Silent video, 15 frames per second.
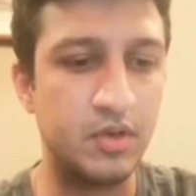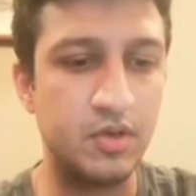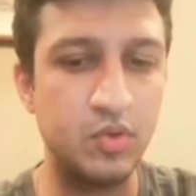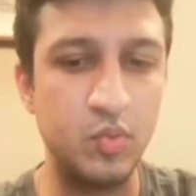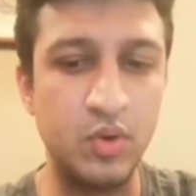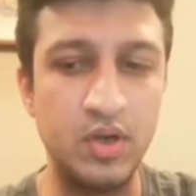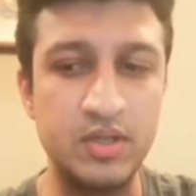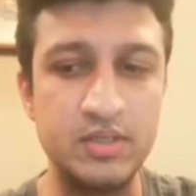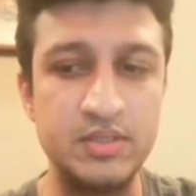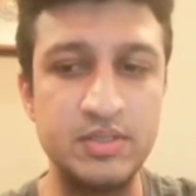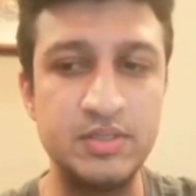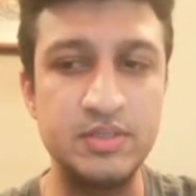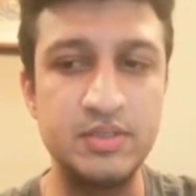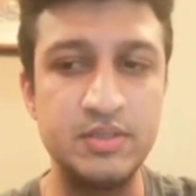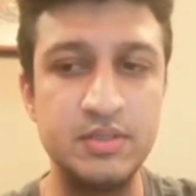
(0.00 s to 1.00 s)

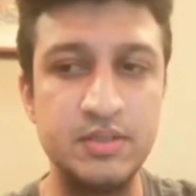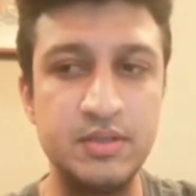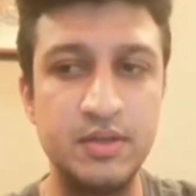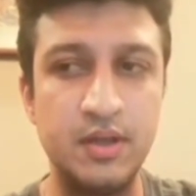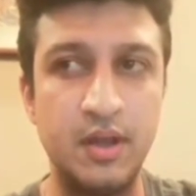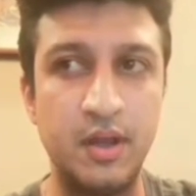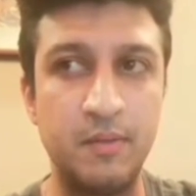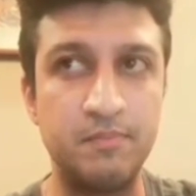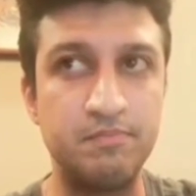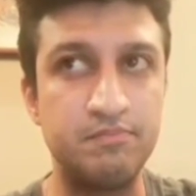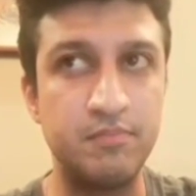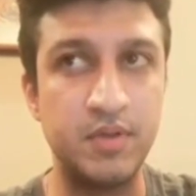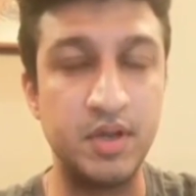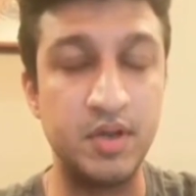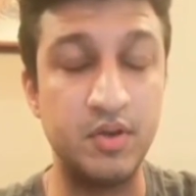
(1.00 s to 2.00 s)
towards
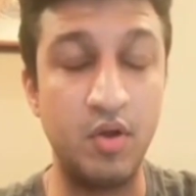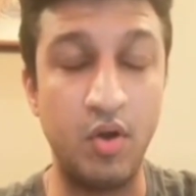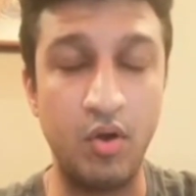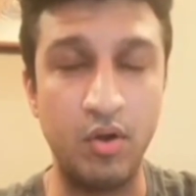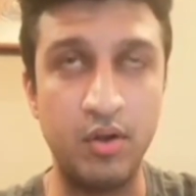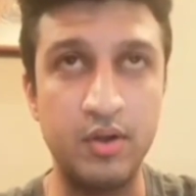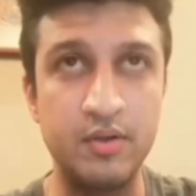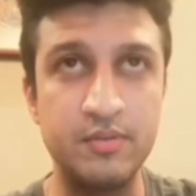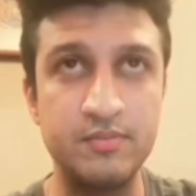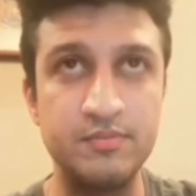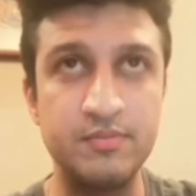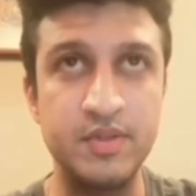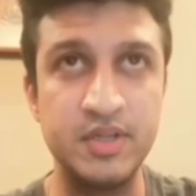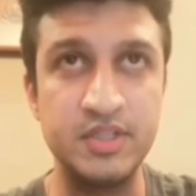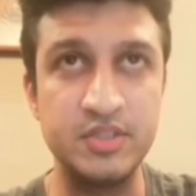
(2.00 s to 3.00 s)
a dog
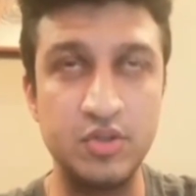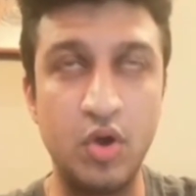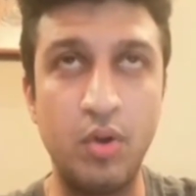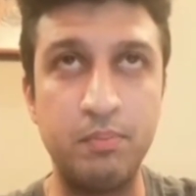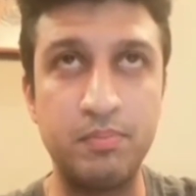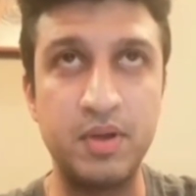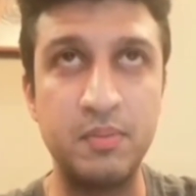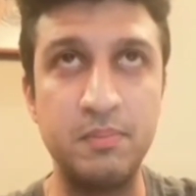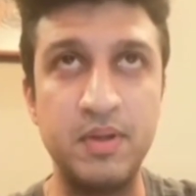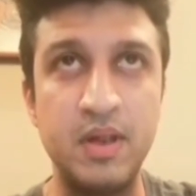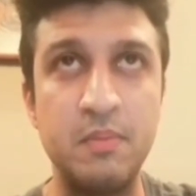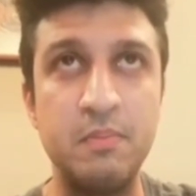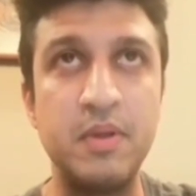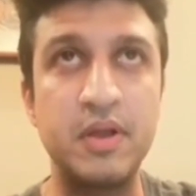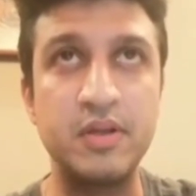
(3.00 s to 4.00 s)
is
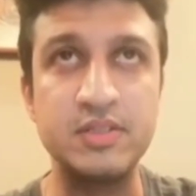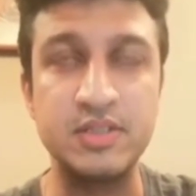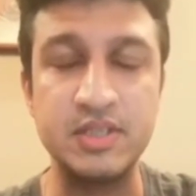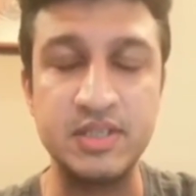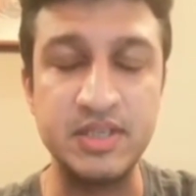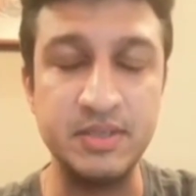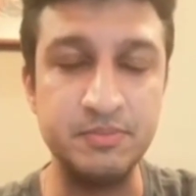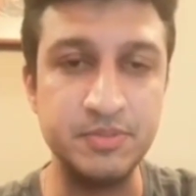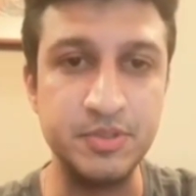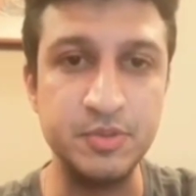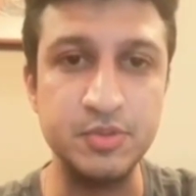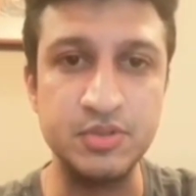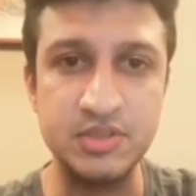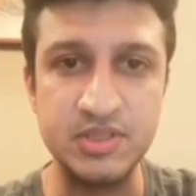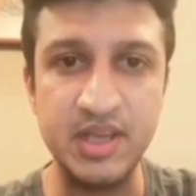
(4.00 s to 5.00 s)
optimal because it keeps
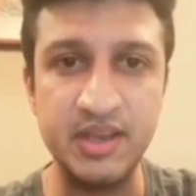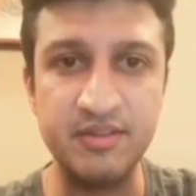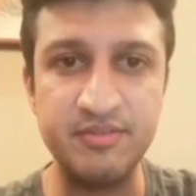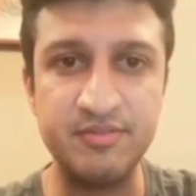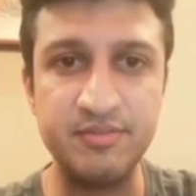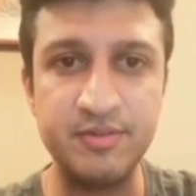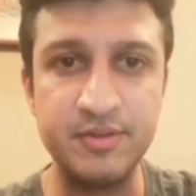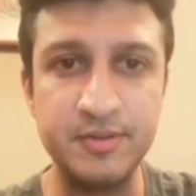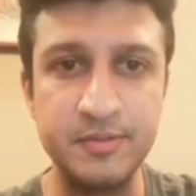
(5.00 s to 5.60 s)
you safe.